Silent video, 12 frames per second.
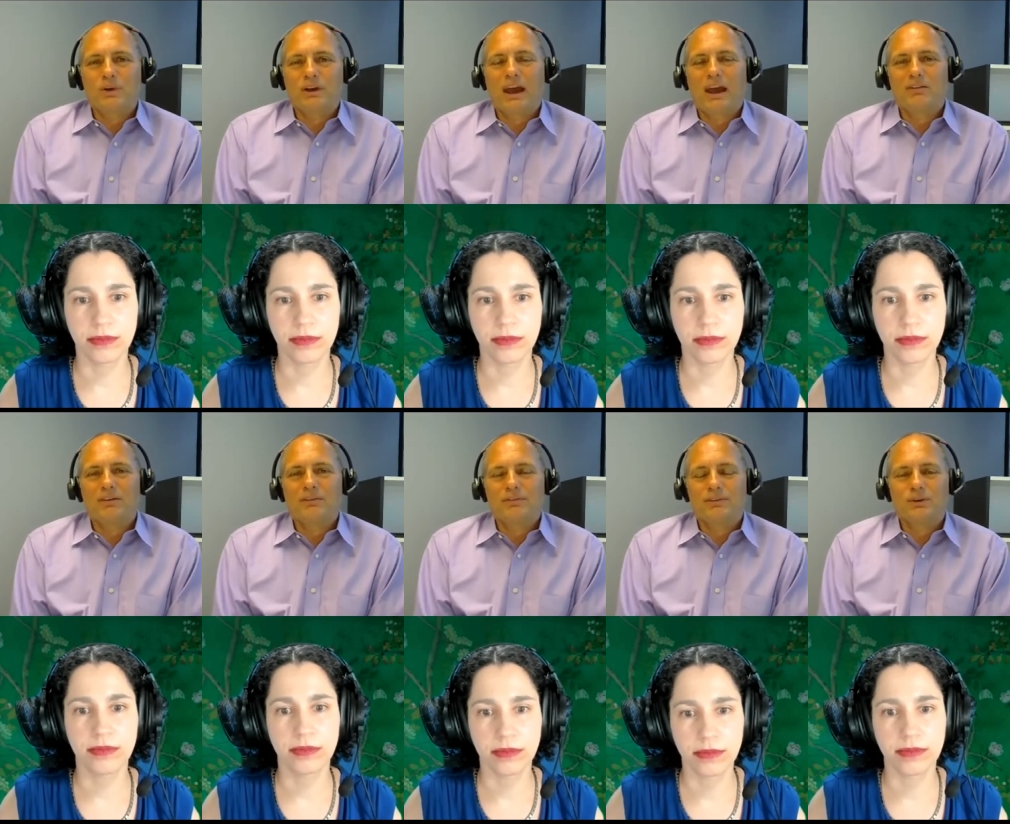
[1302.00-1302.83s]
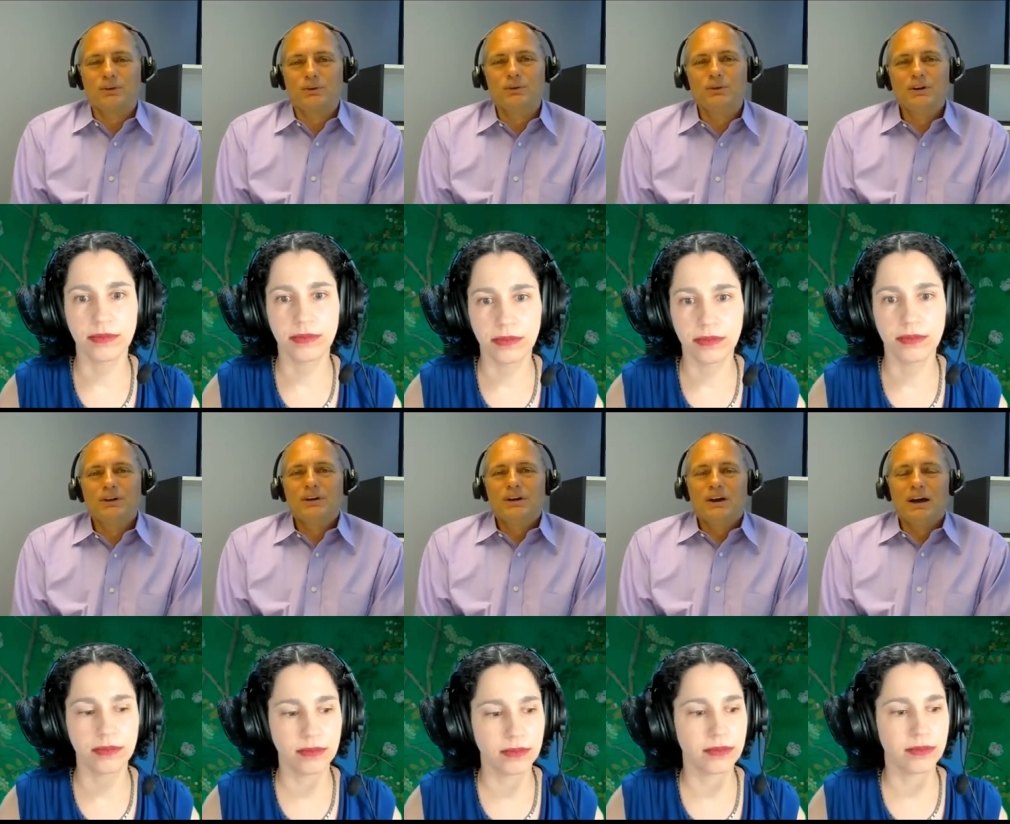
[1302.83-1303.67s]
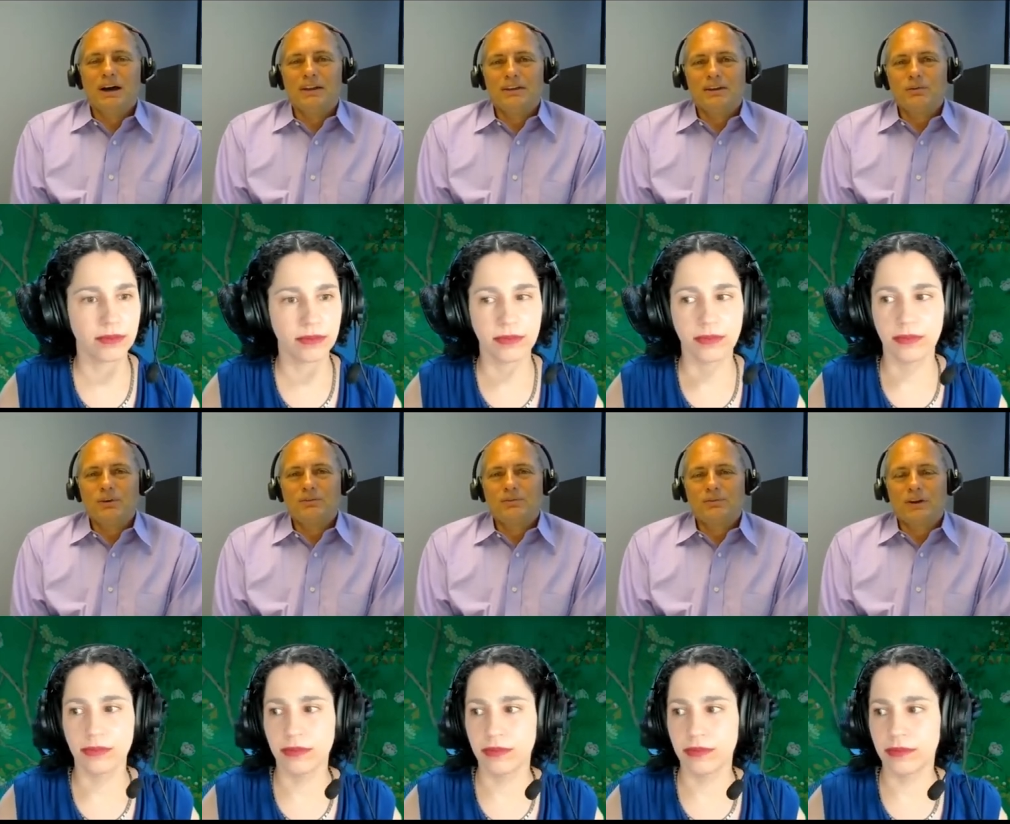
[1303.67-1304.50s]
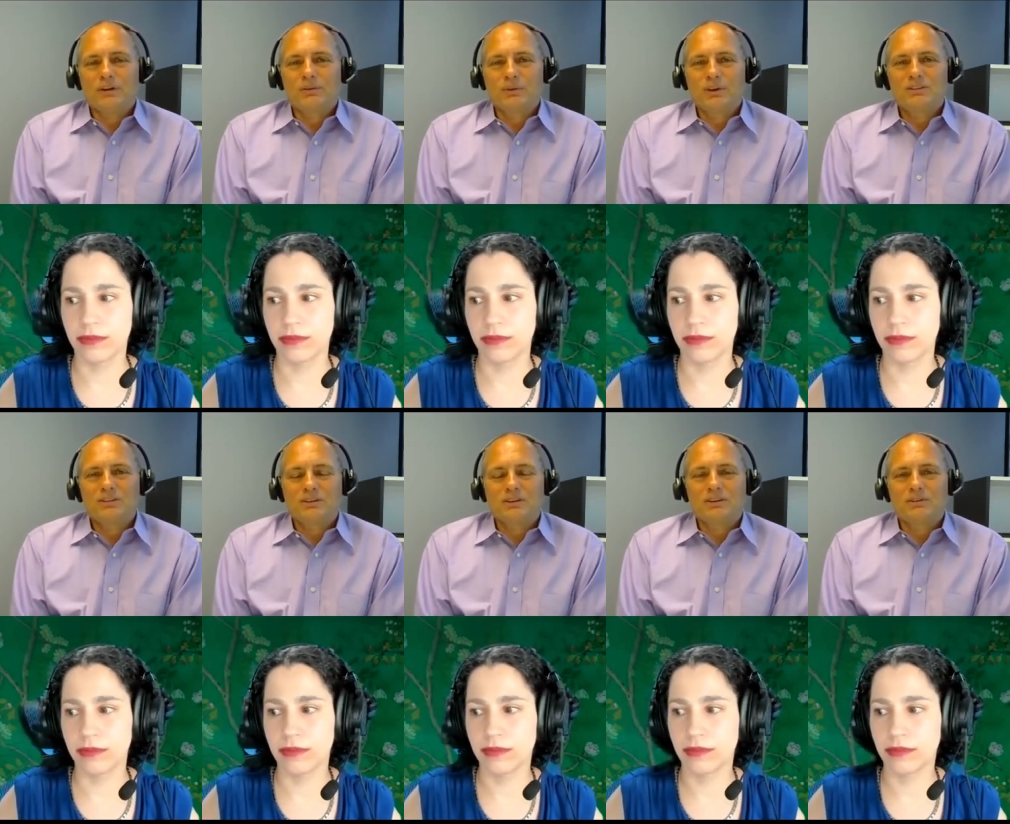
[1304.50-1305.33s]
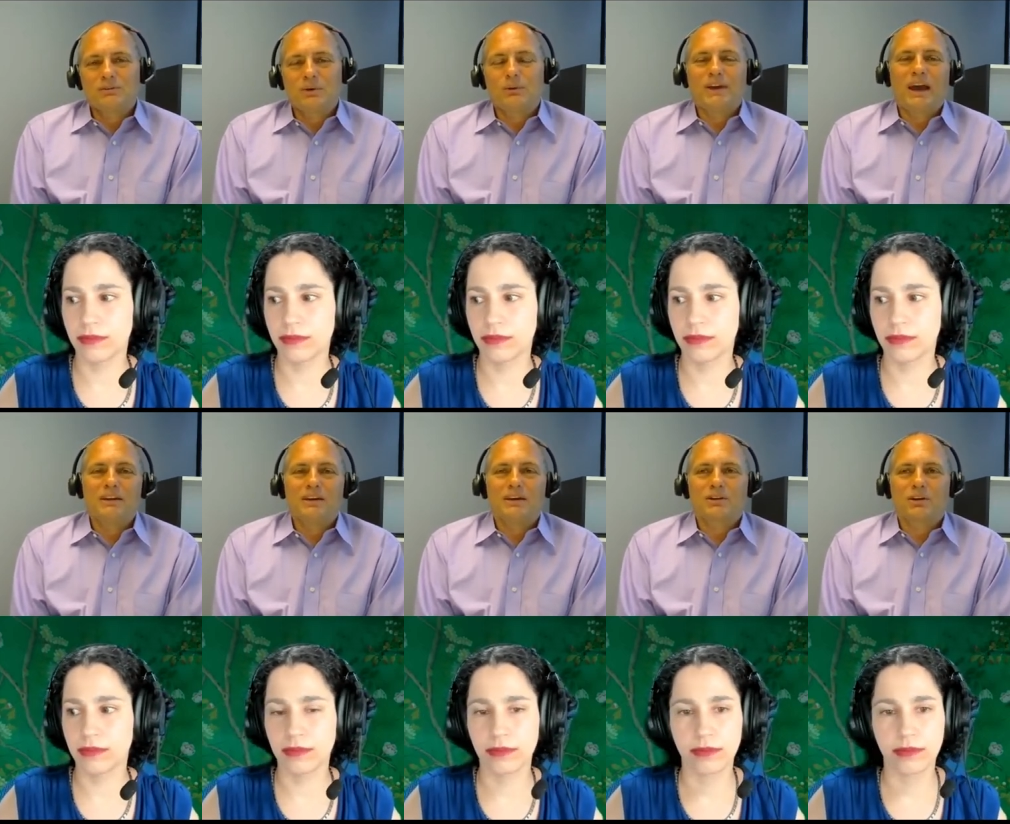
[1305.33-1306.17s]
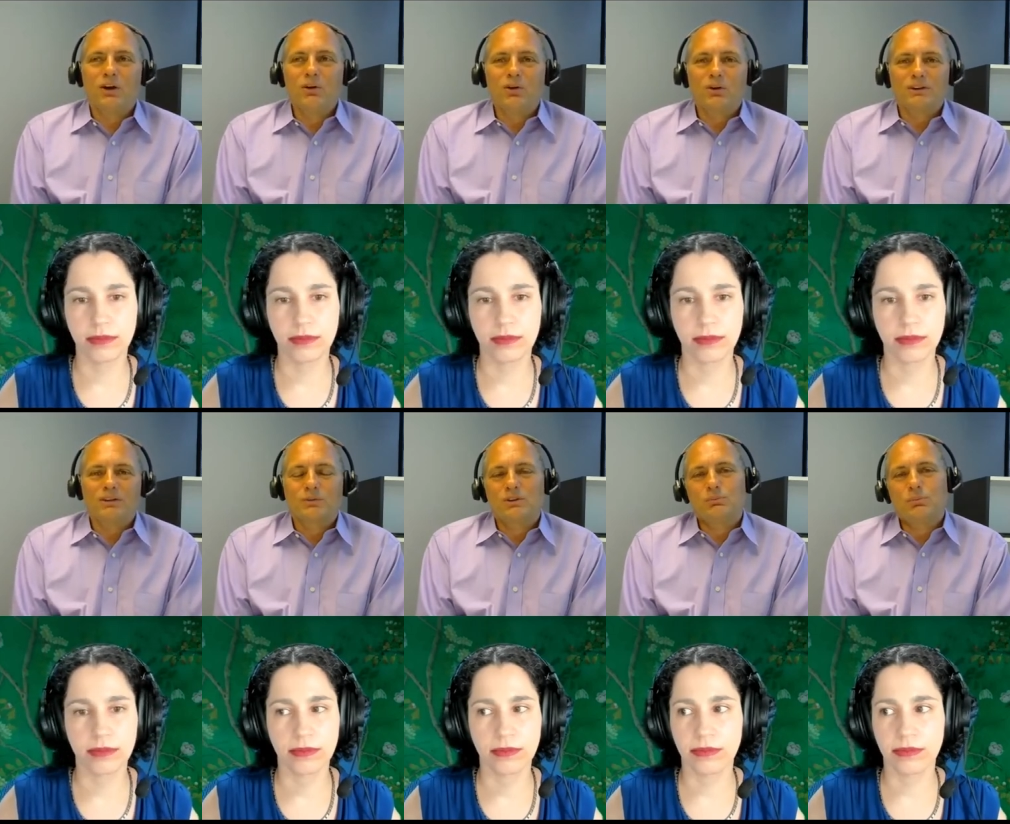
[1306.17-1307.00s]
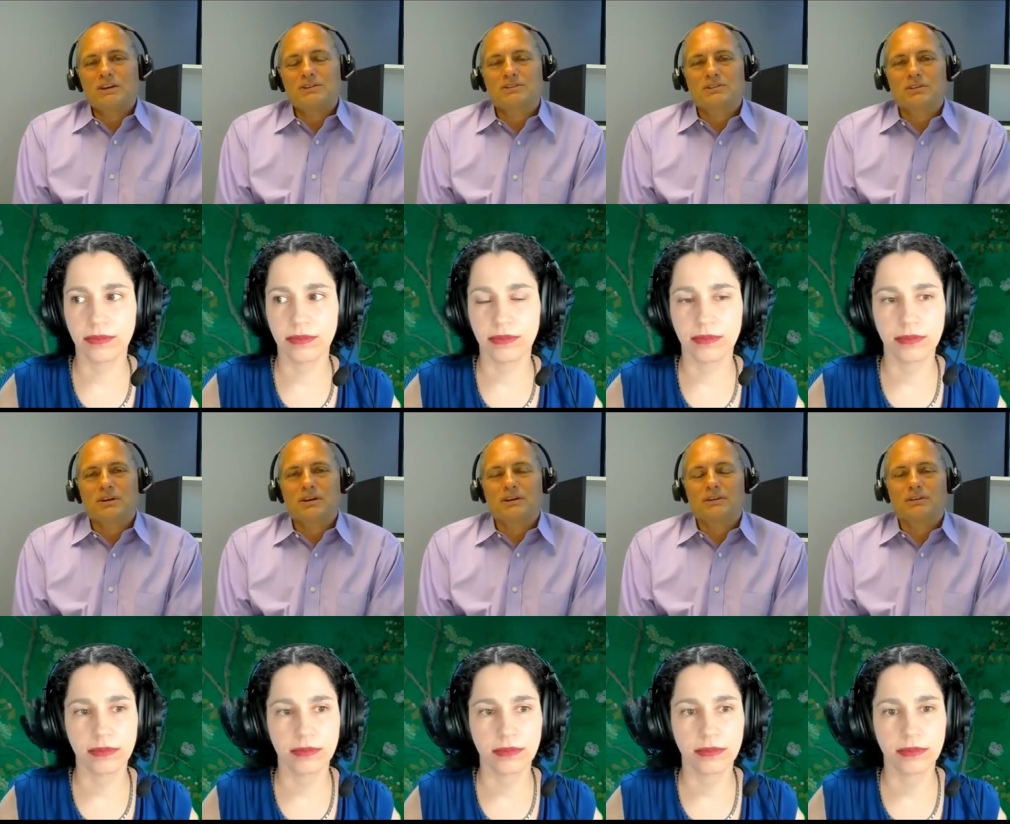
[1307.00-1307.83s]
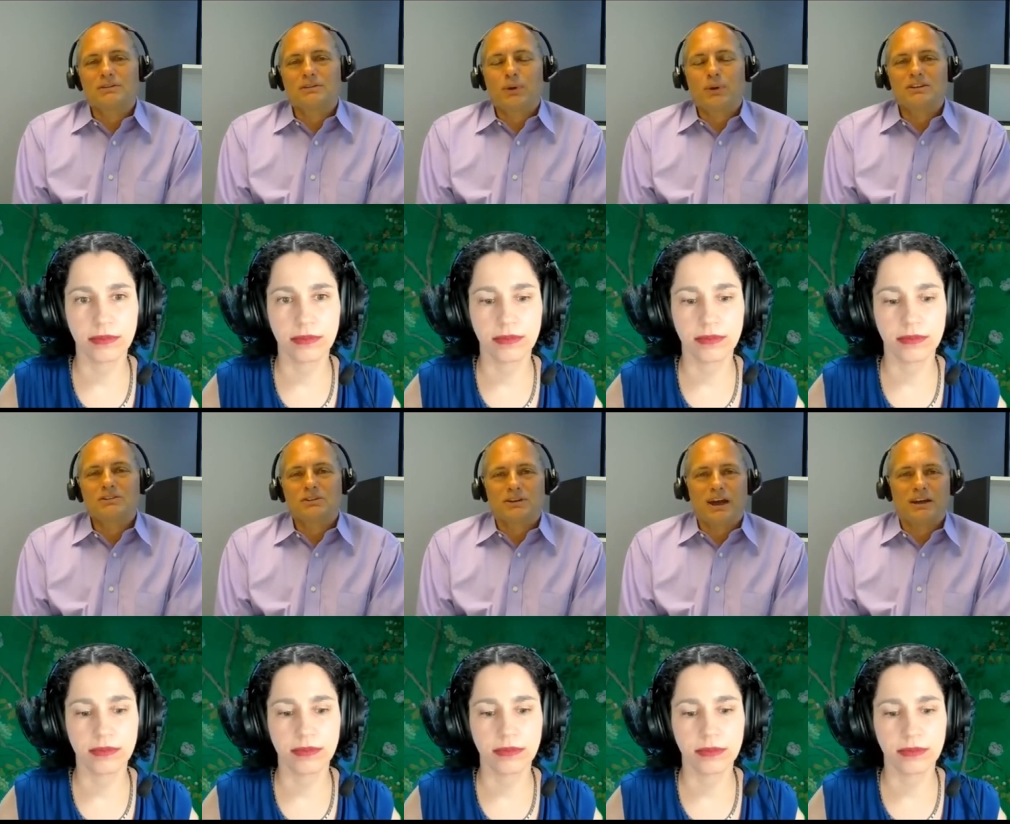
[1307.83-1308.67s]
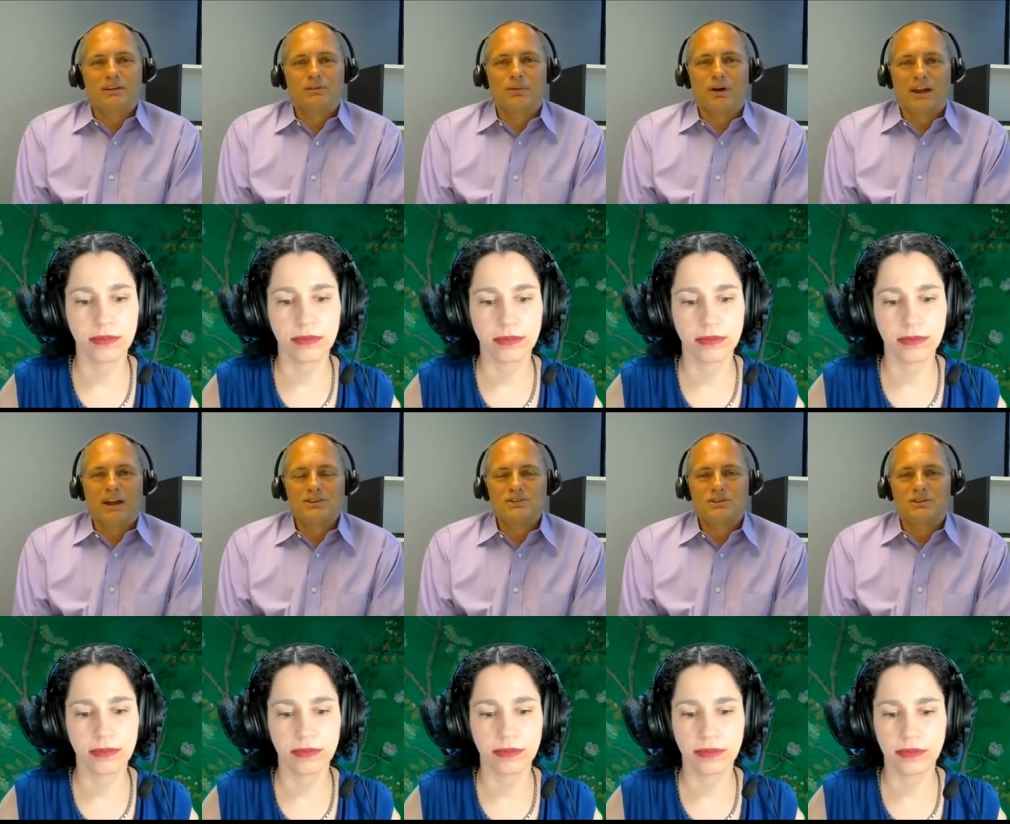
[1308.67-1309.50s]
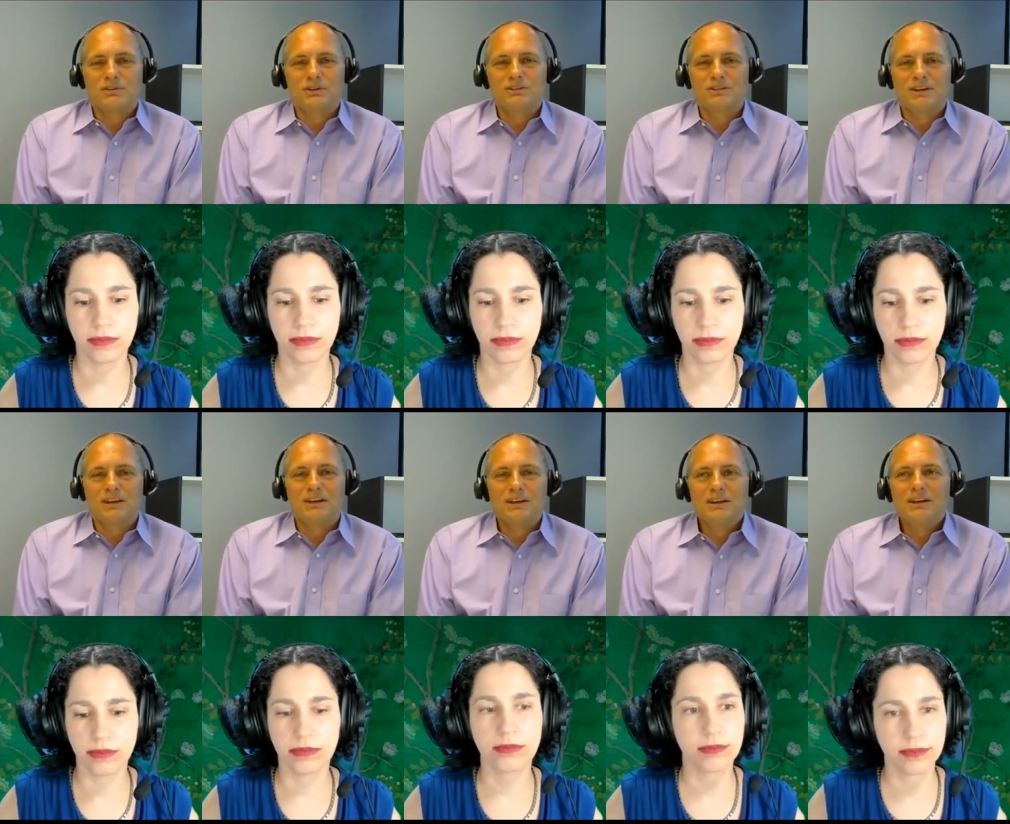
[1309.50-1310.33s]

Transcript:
Speaker 1: We have a few uh, that we've uh, recently, well, we had a cohort that we spec- uh, sponsored at Monash University.